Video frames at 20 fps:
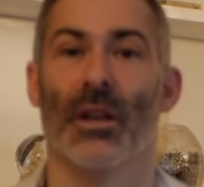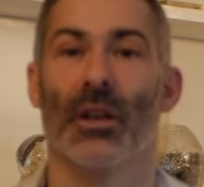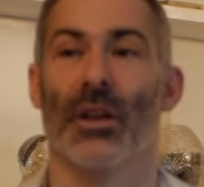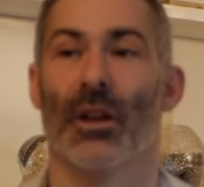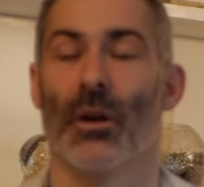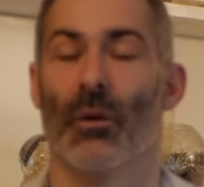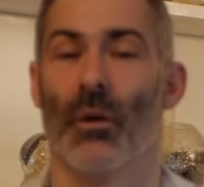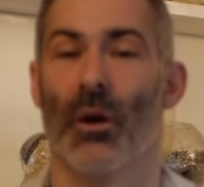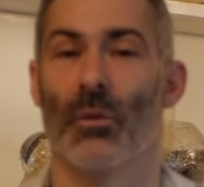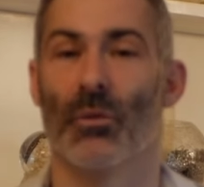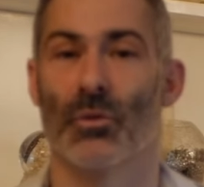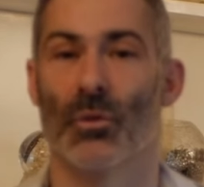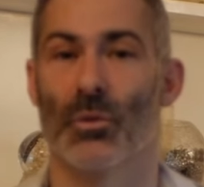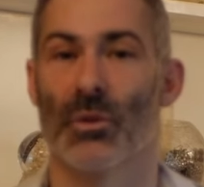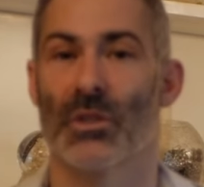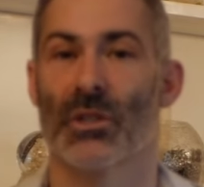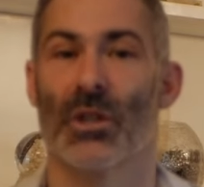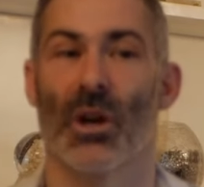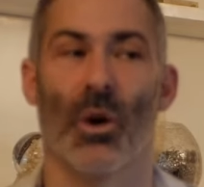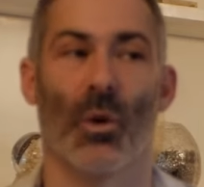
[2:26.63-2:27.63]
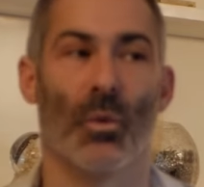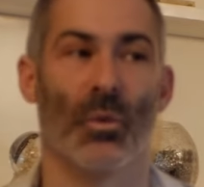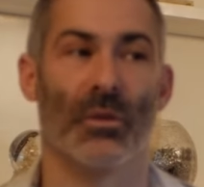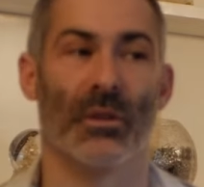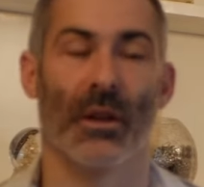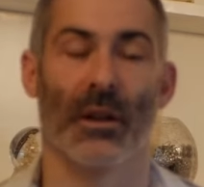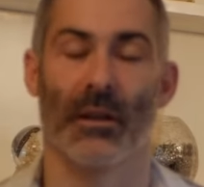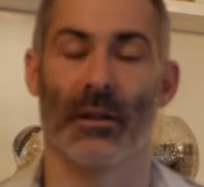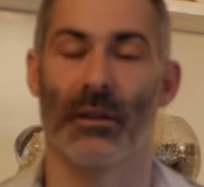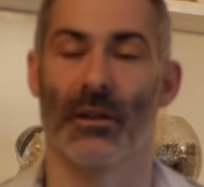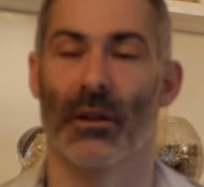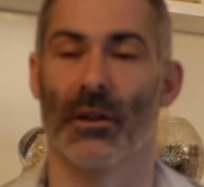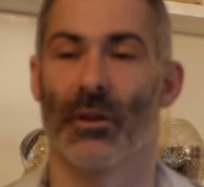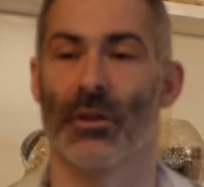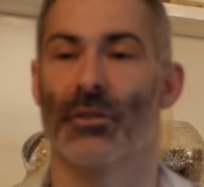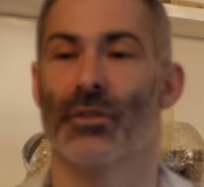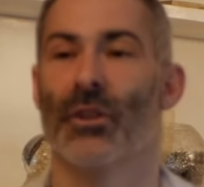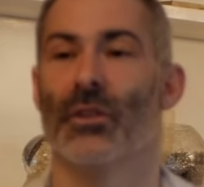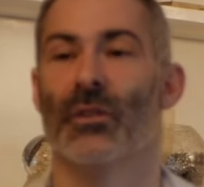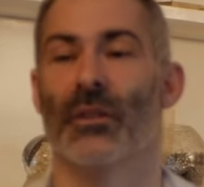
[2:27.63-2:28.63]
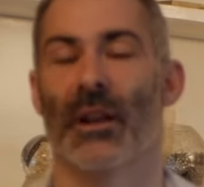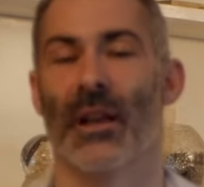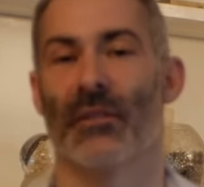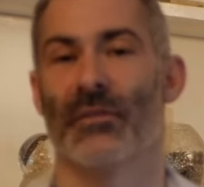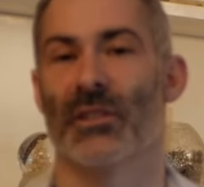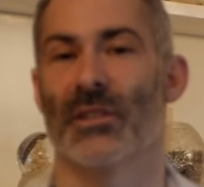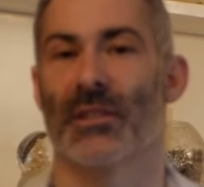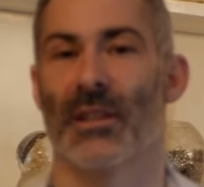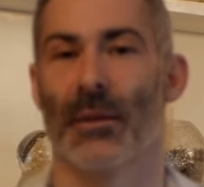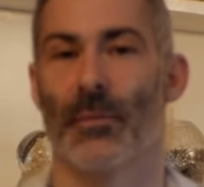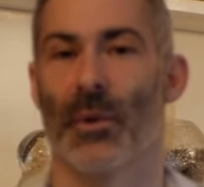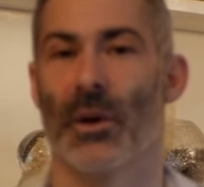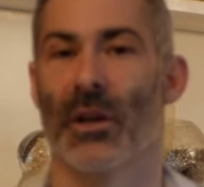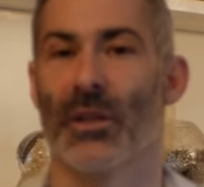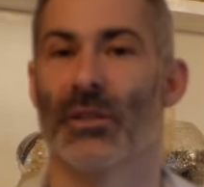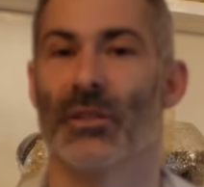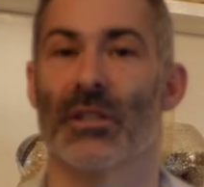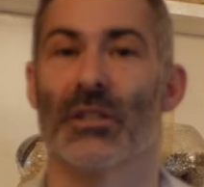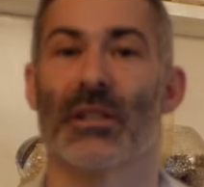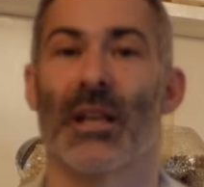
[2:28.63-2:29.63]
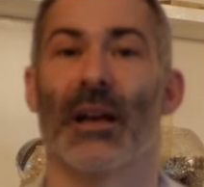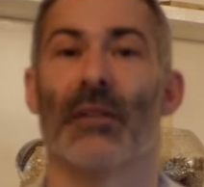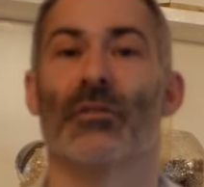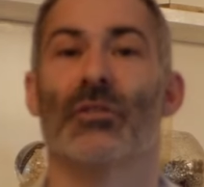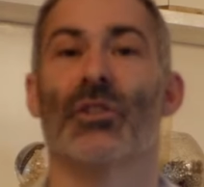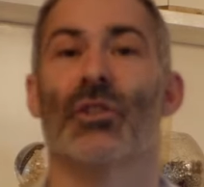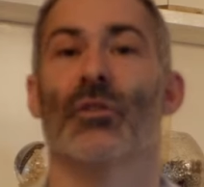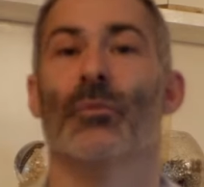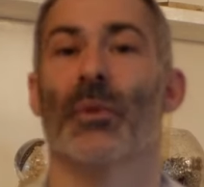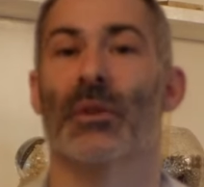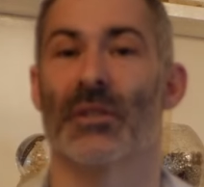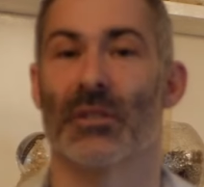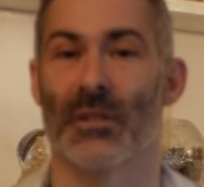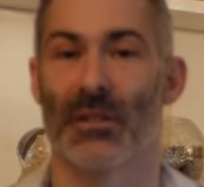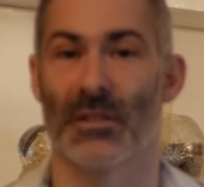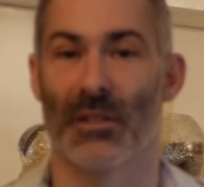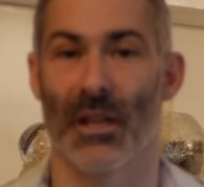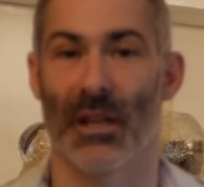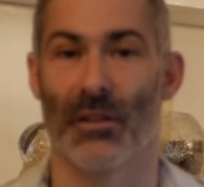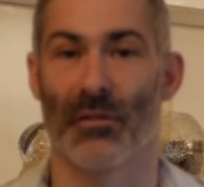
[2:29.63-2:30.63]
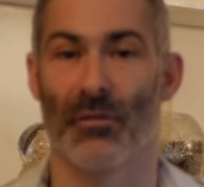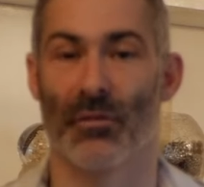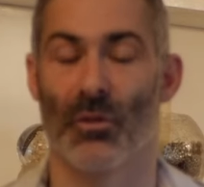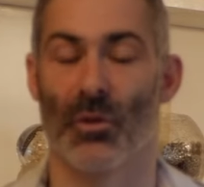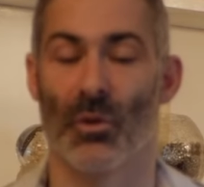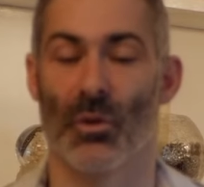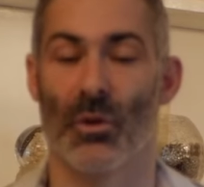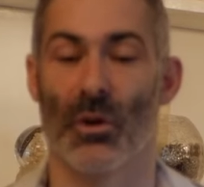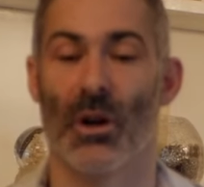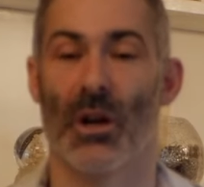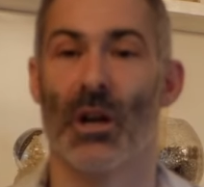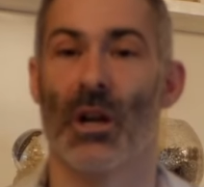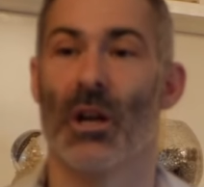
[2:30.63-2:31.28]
I was always told that if you don't have a stammer, you just had too much to say for